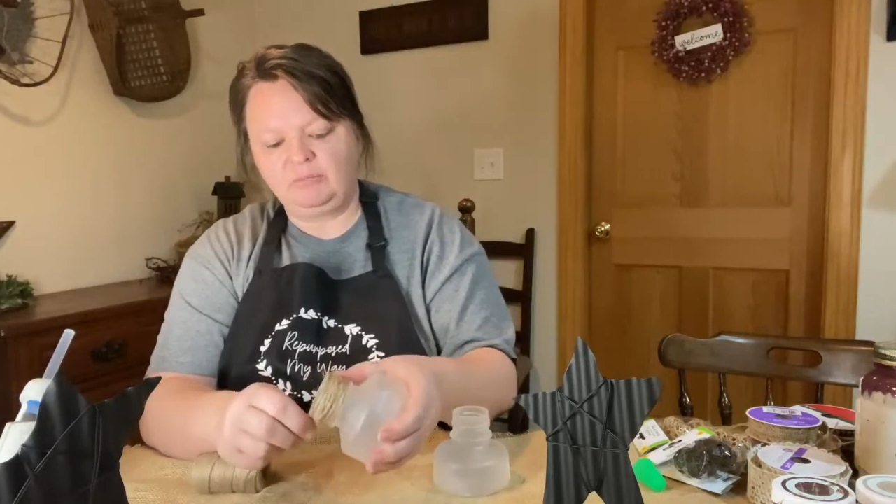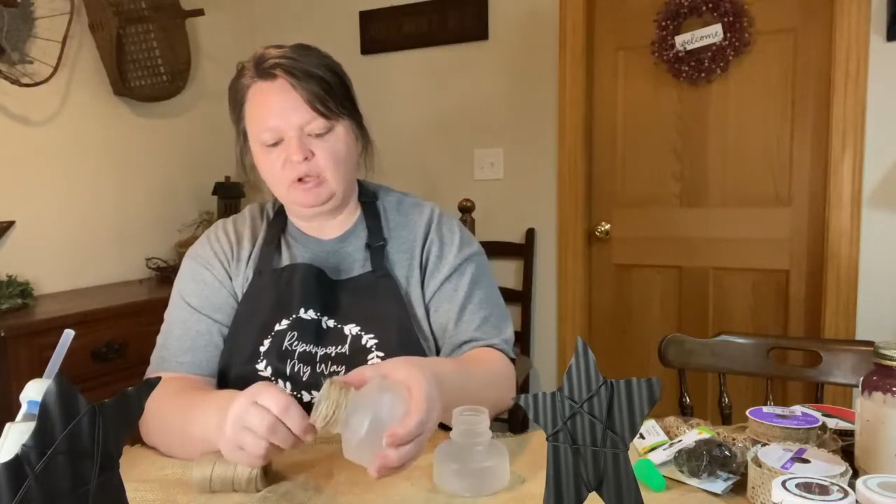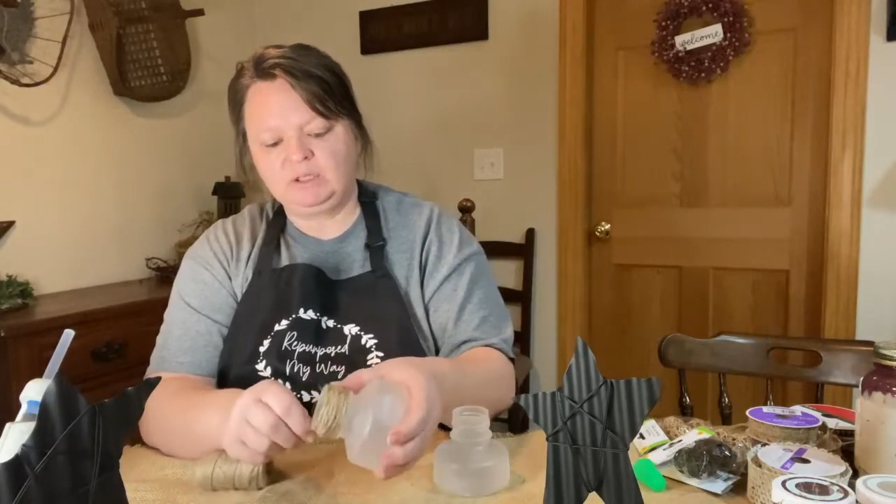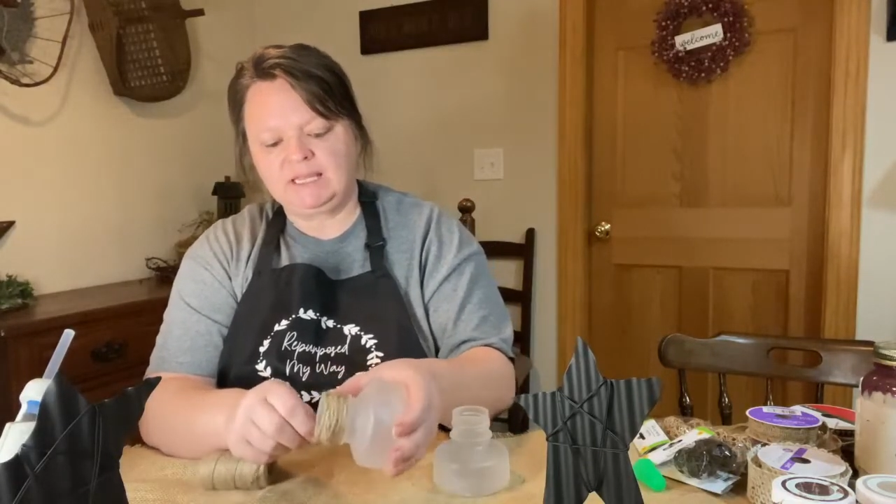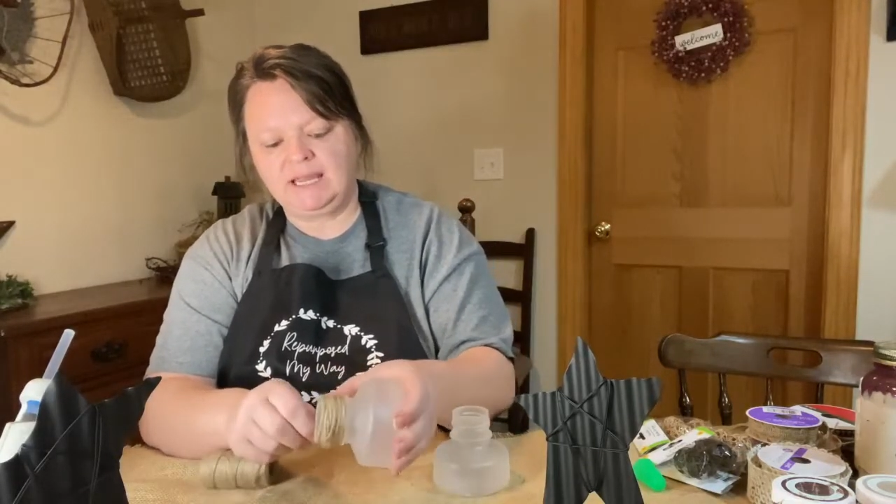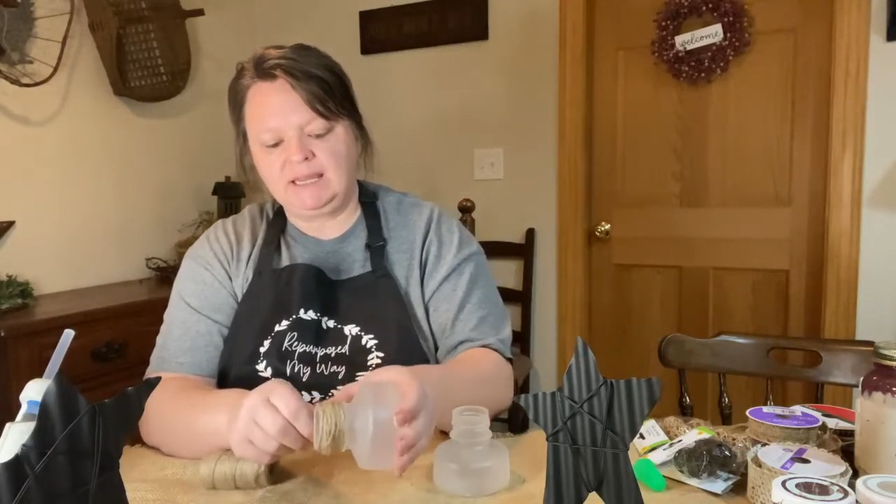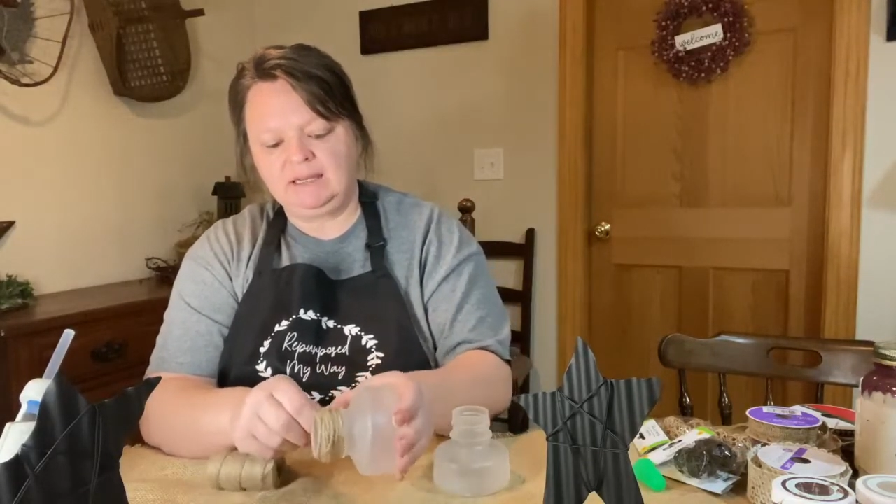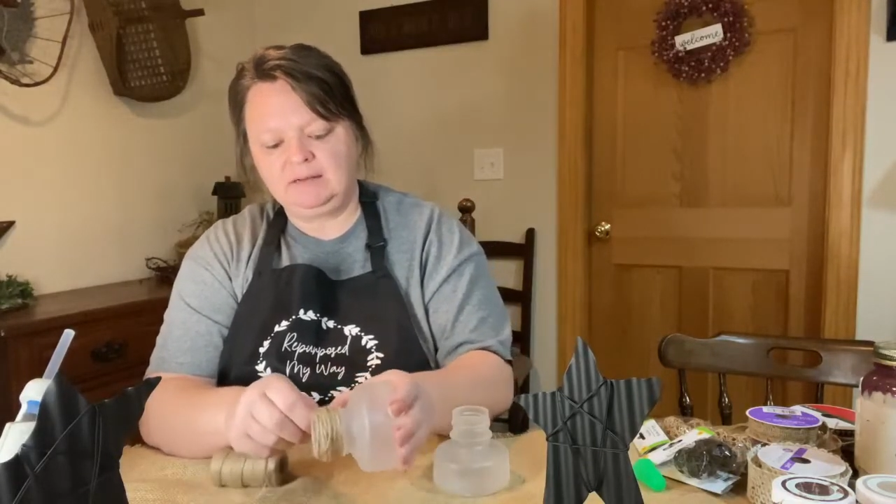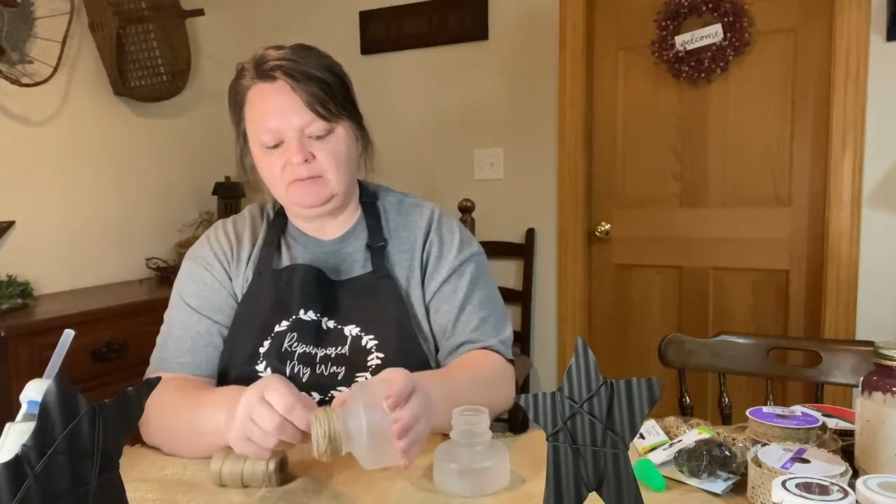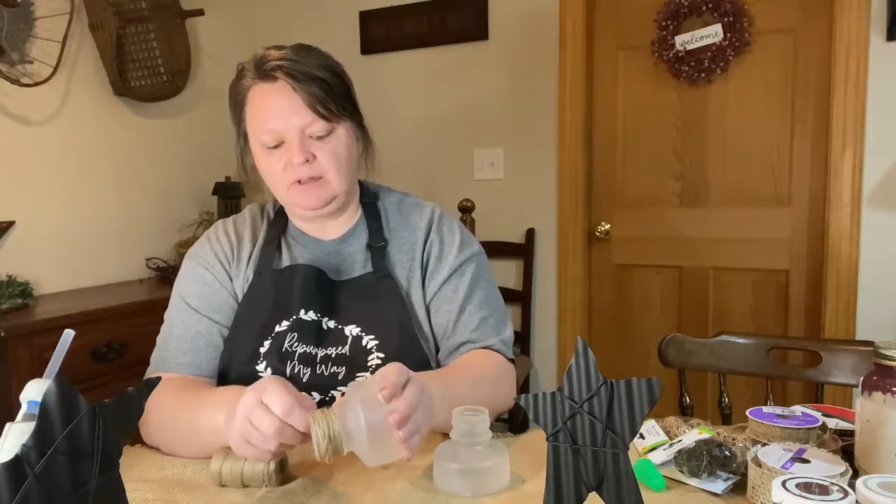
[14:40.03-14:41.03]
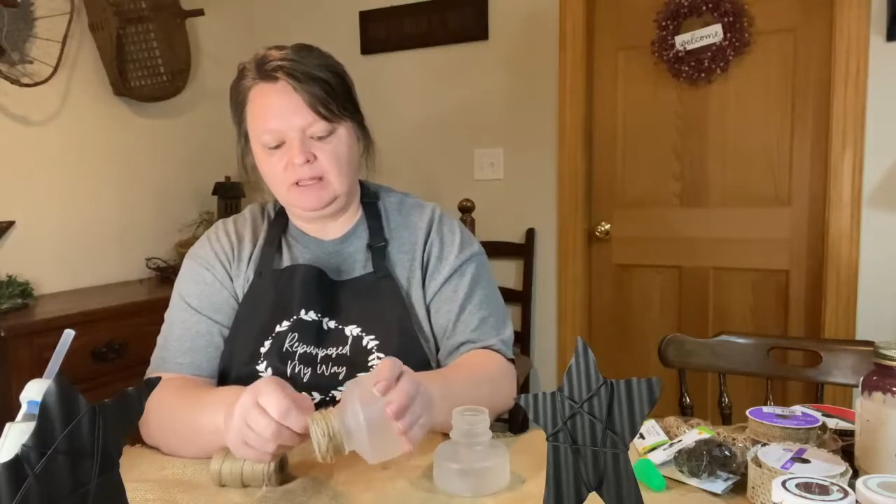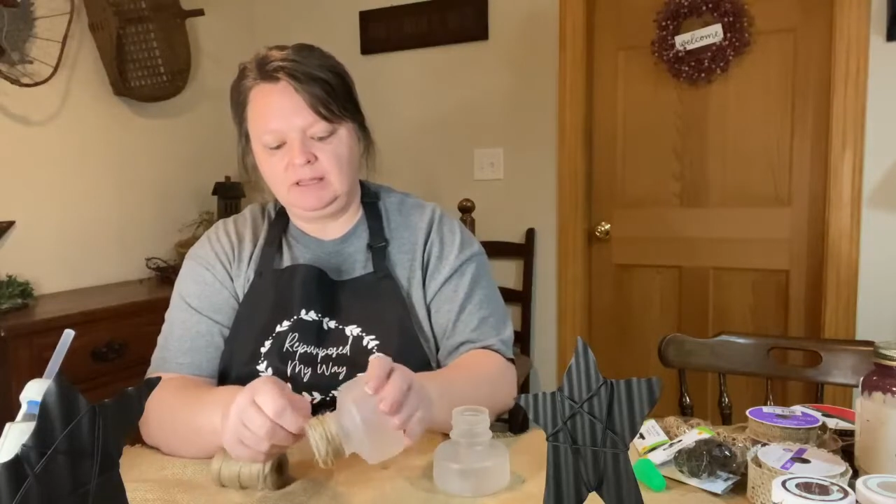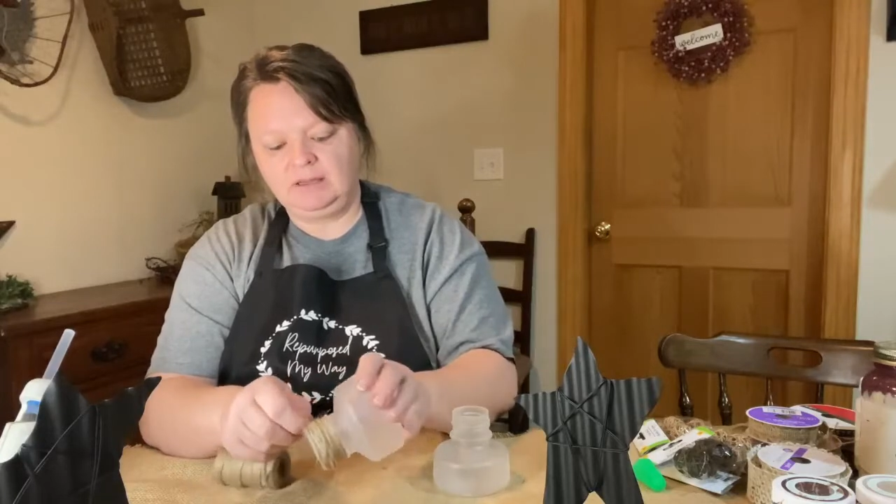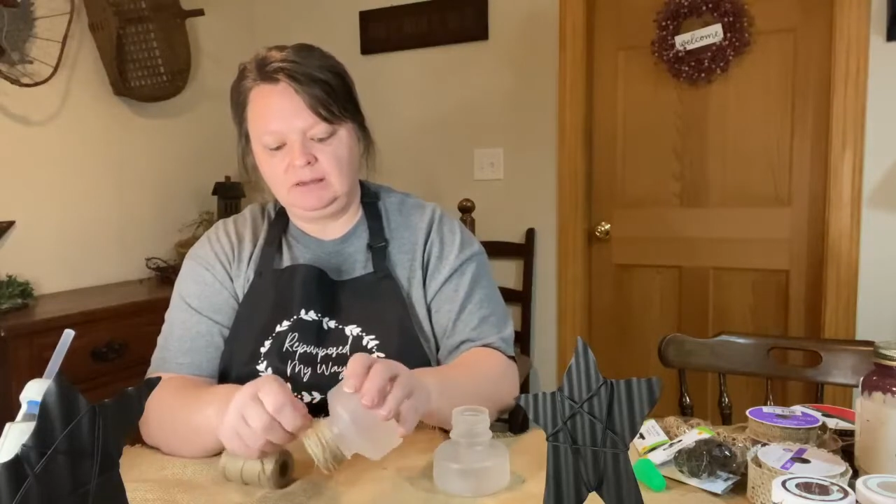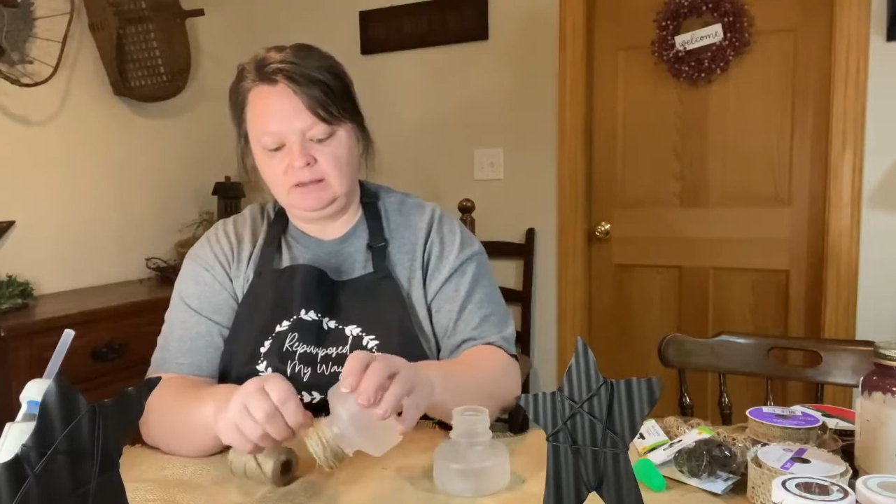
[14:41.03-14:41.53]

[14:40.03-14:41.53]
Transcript: pull tight with it.